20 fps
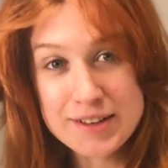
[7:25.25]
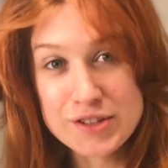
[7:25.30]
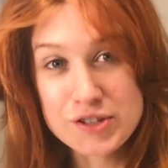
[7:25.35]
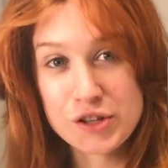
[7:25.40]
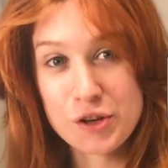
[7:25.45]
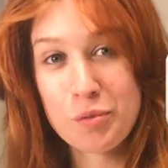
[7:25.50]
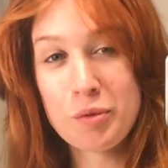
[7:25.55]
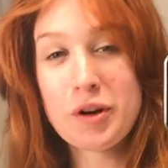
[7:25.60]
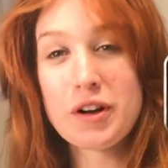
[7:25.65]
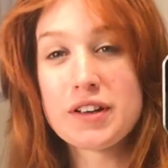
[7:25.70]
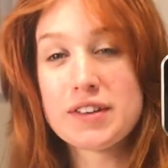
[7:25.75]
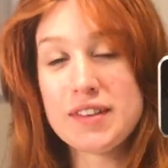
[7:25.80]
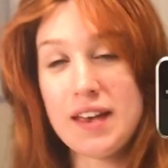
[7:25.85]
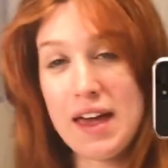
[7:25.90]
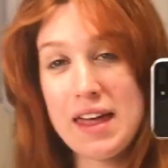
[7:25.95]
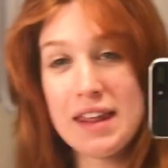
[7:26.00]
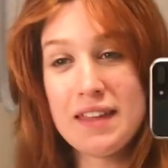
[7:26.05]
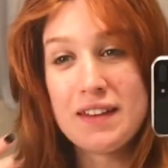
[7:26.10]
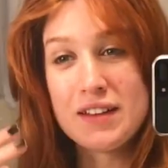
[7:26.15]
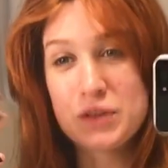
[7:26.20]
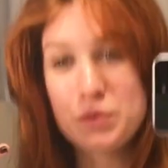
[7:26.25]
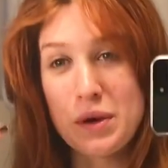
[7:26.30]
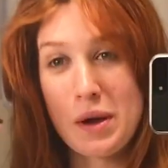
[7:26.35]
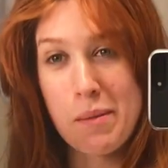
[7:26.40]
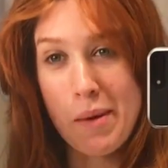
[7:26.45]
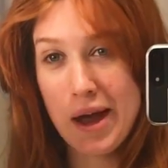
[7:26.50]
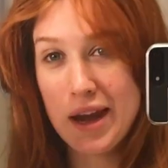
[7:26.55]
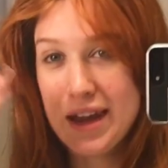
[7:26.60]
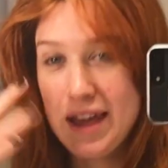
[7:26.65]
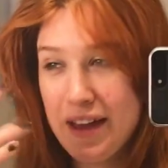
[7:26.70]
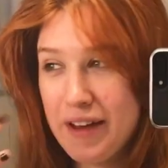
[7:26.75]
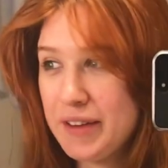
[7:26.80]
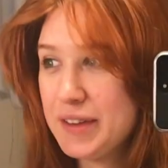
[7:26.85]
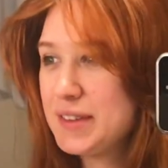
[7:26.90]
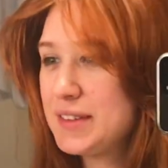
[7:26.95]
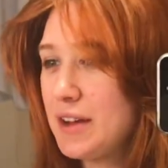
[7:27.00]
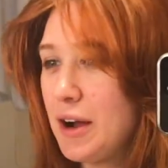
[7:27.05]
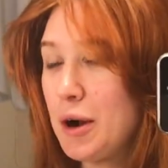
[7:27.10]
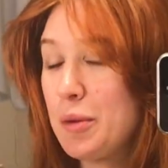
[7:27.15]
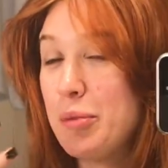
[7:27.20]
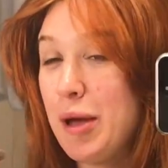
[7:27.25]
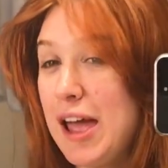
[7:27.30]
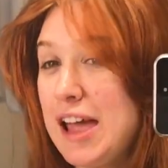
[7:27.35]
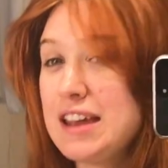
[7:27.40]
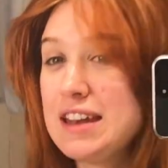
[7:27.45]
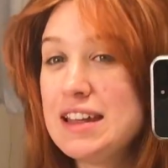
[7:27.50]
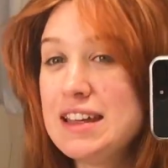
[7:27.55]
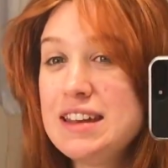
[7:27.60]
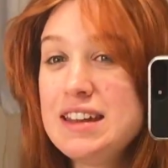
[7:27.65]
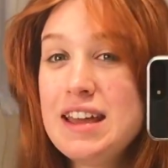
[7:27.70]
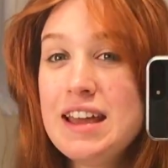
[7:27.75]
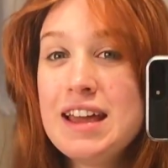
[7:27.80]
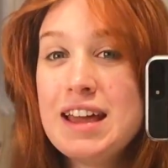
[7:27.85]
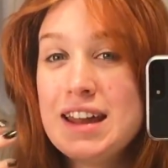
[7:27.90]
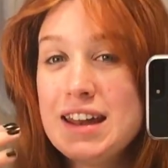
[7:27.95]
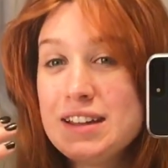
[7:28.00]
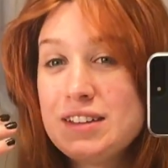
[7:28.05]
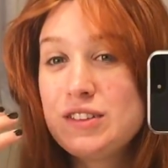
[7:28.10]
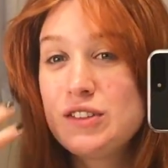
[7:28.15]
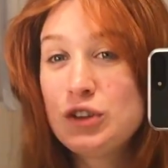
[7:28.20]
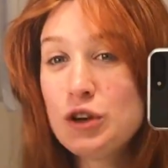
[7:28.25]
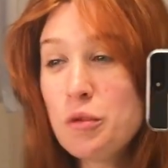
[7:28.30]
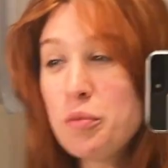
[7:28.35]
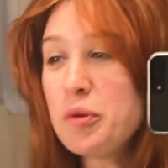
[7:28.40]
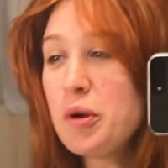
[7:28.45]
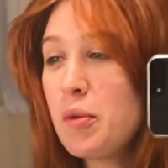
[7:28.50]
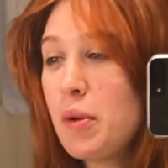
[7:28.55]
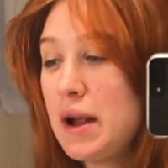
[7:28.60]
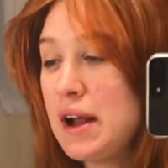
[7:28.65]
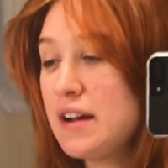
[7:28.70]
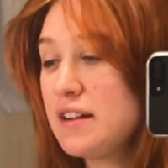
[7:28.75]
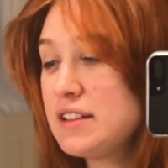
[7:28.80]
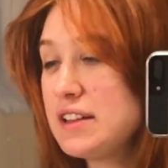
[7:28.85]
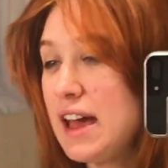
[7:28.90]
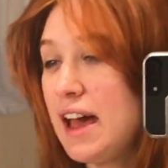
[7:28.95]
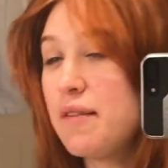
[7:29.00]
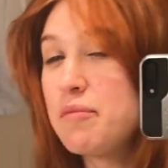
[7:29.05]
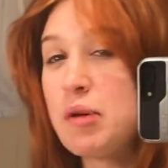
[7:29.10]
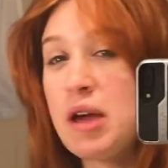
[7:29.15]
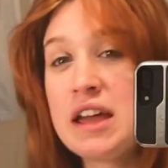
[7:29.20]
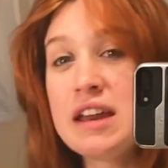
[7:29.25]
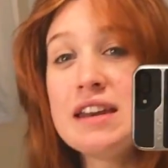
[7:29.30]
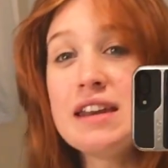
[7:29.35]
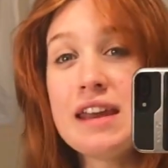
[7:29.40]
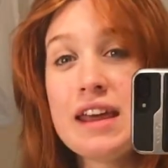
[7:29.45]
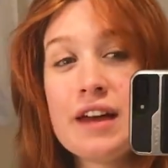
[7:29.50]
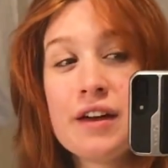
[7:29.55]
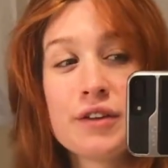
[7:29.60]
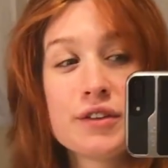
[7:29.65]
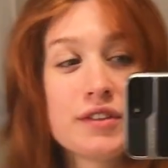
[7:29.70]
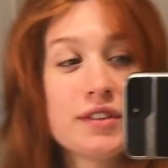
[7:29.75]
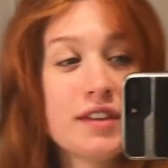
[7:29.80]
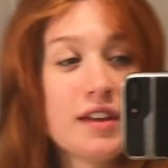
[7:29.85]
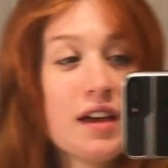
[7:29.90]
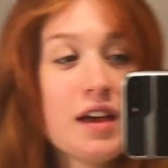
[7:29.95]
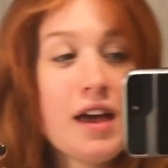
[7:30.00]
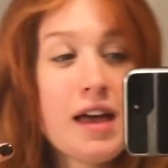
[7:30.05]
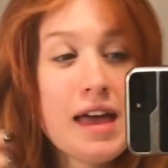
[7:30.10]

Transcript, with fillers: Super exciting. That's why my nails are painted, and it's super weird to have painted nails.